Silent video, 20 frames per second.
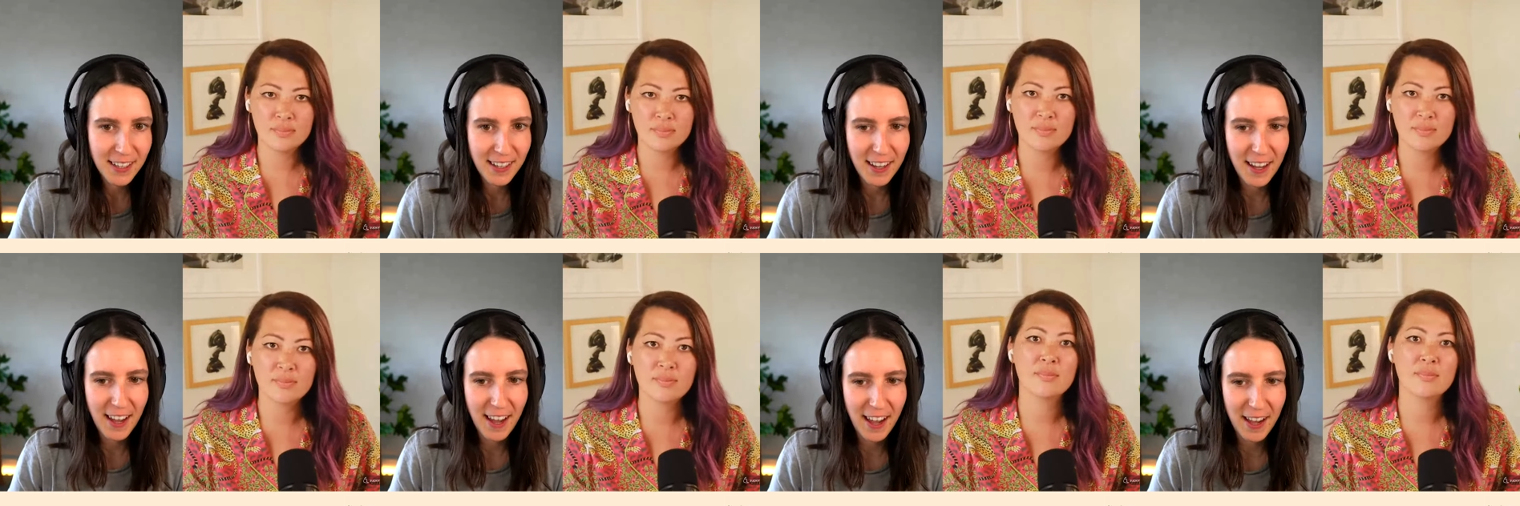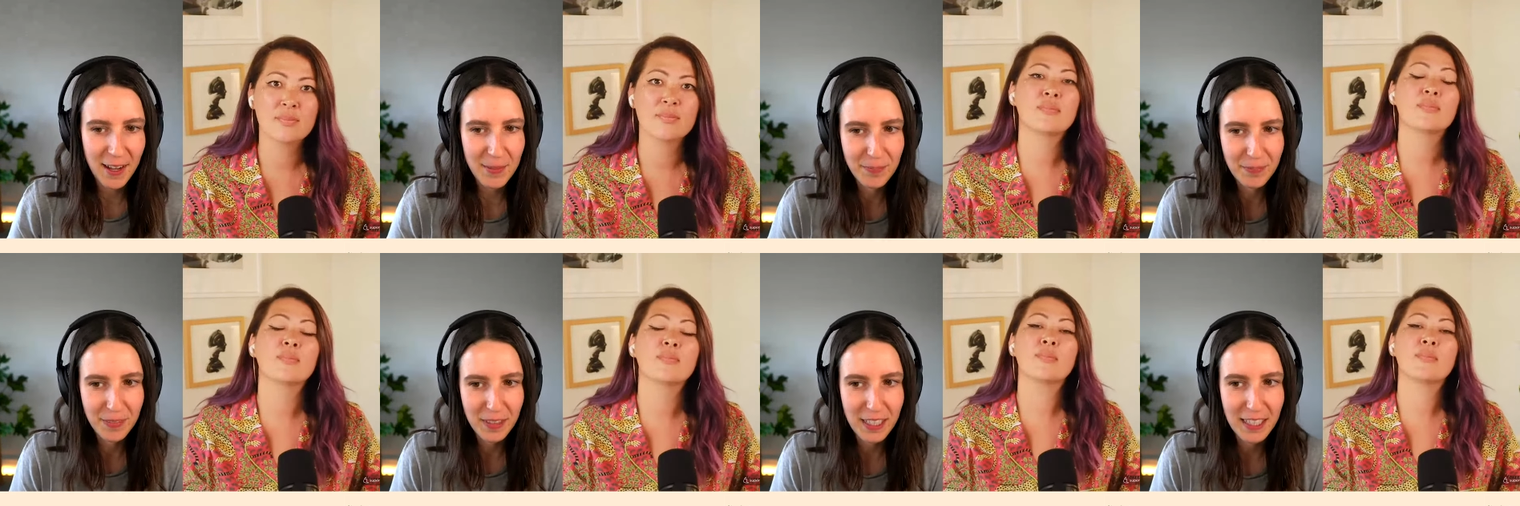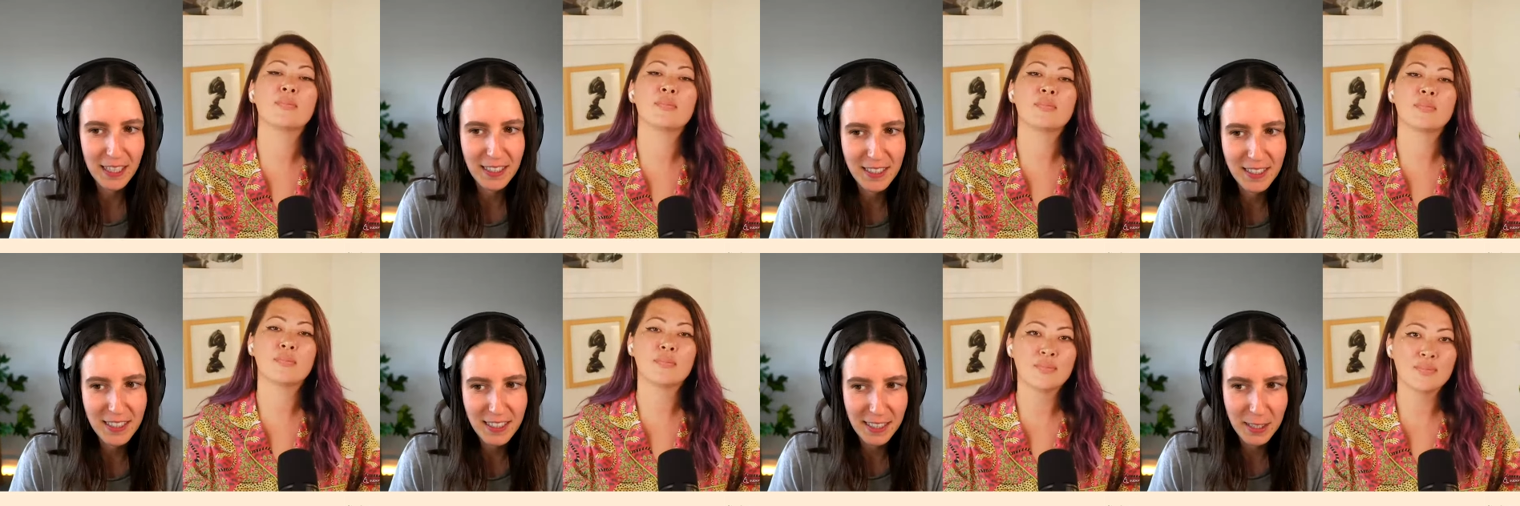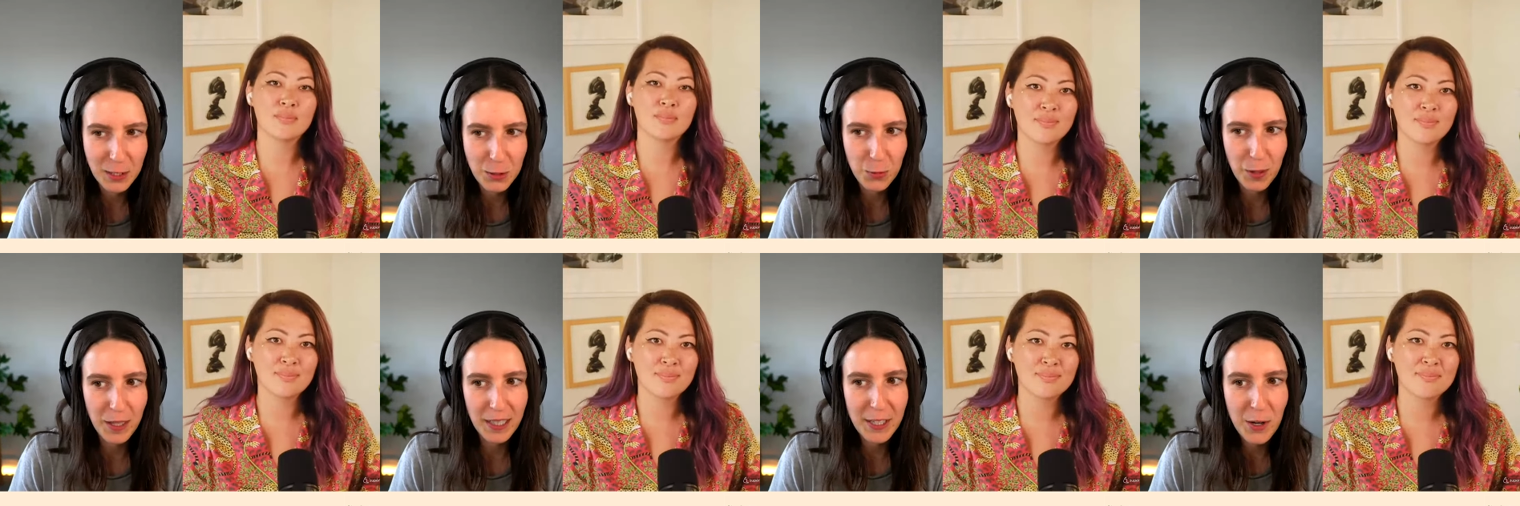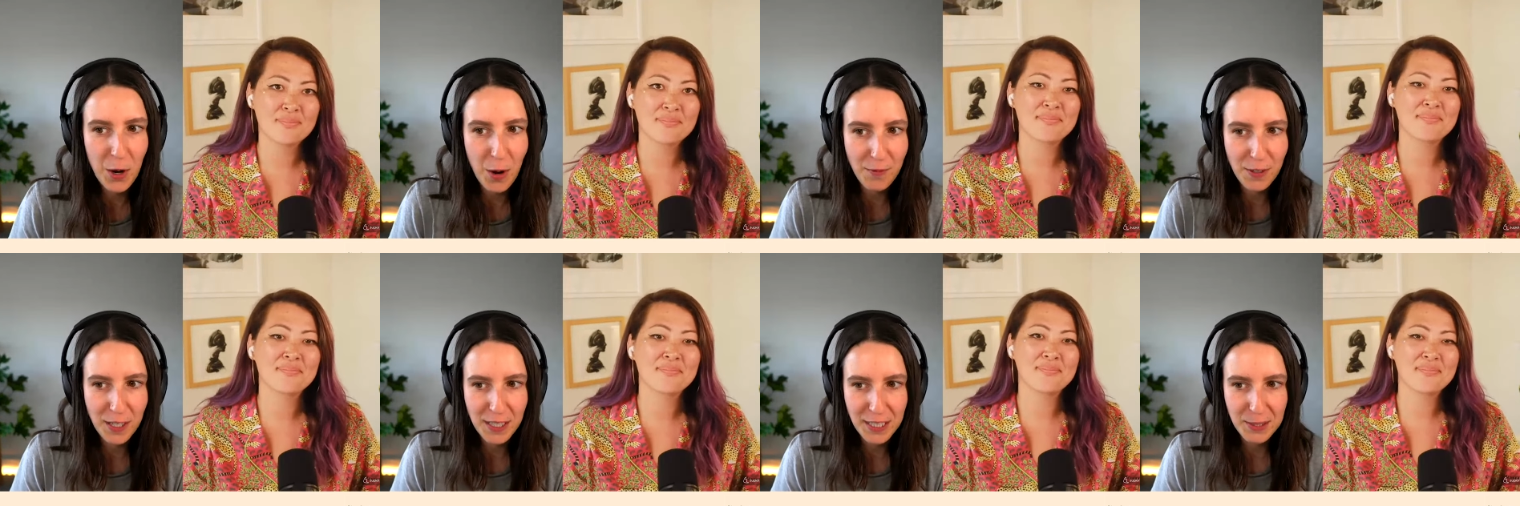Speaker 1: um, it's it's really
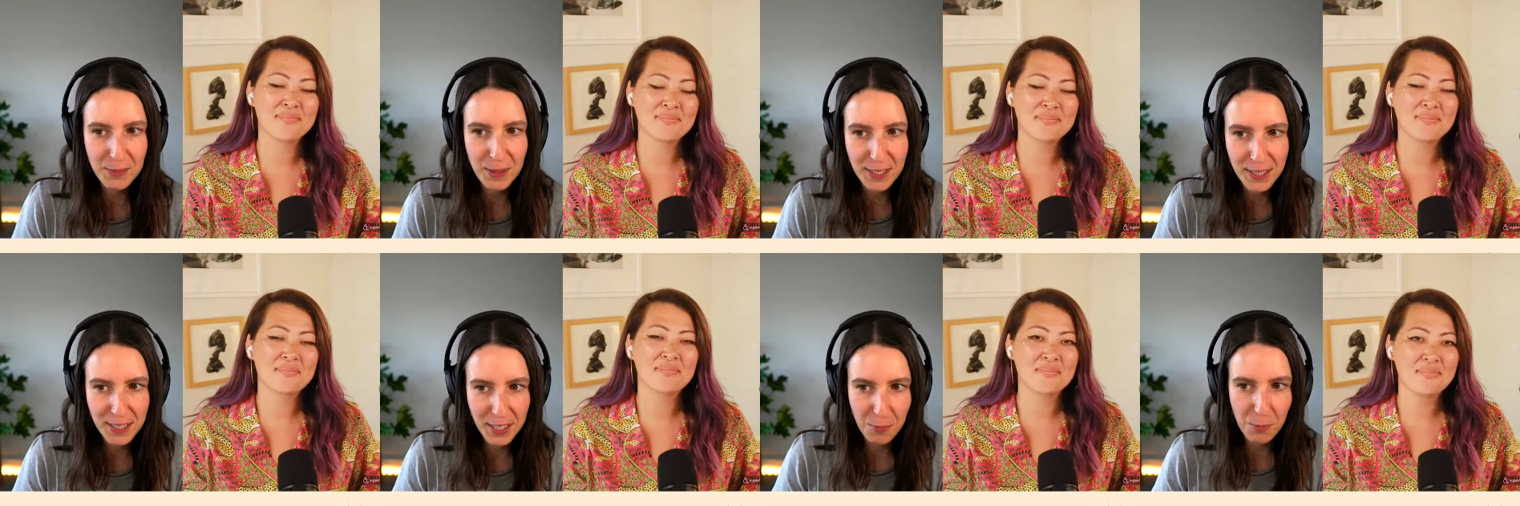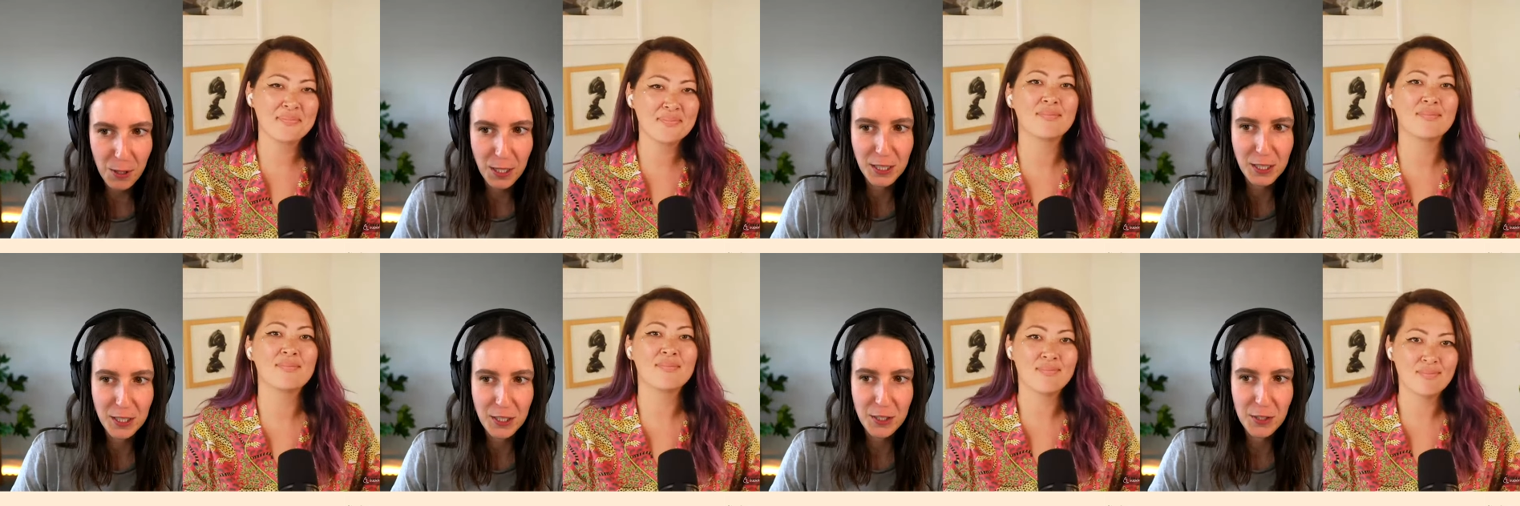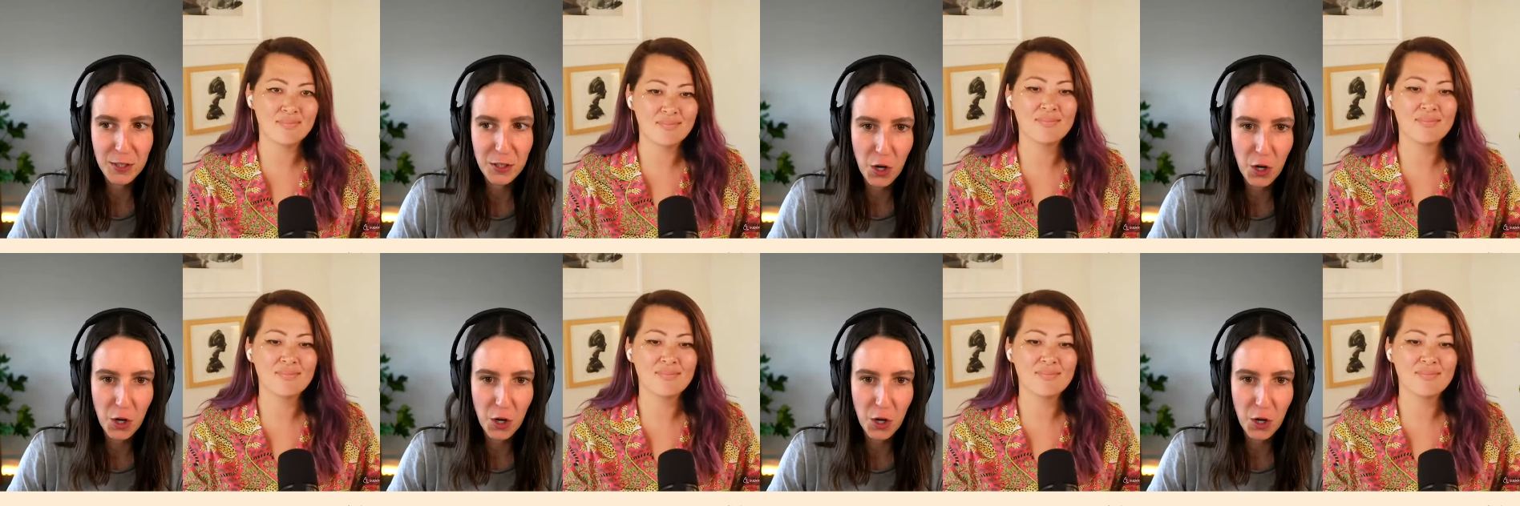obvious when someone's